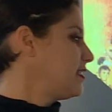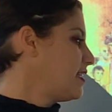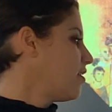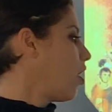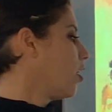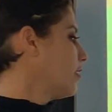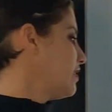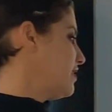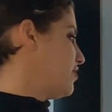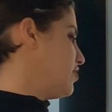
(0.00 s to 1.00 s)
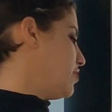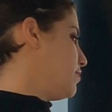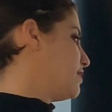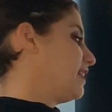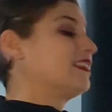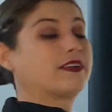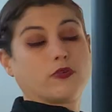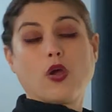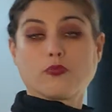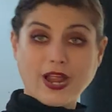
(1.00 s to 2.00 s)
see the artist is using like
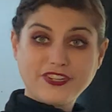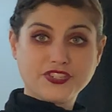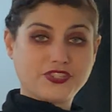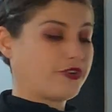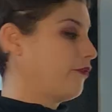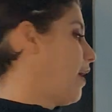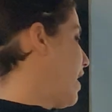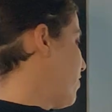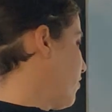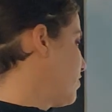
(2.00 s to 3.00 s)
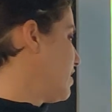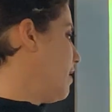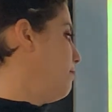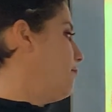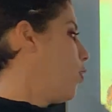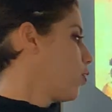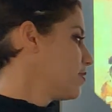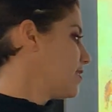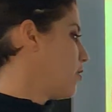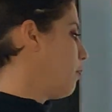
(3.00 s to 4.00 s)
a register, right? There's a
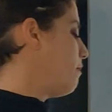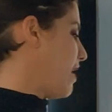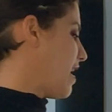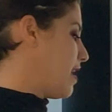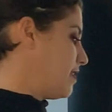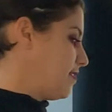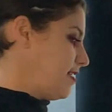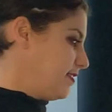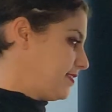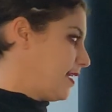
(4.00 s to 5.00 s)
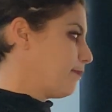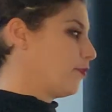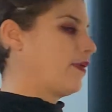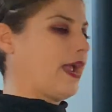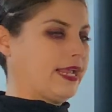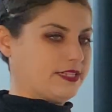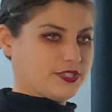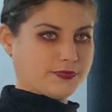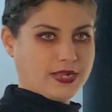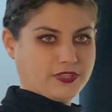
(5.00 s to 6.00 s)
horizontal band that
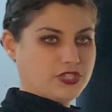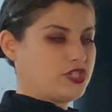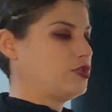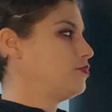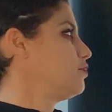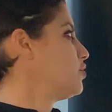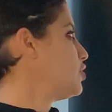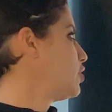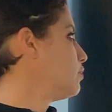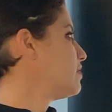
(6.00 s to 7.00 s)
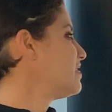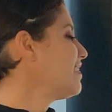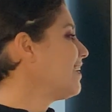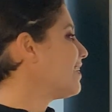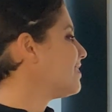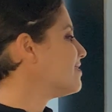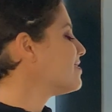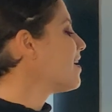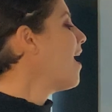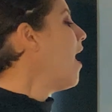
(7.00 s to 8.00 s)
separates, right, the two, the two
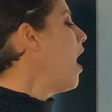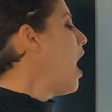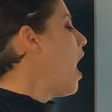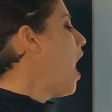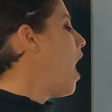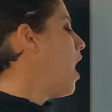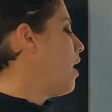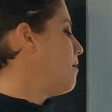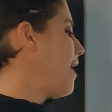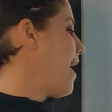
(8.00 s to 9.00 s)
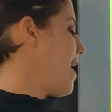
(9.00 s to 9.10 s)
scenes. Um,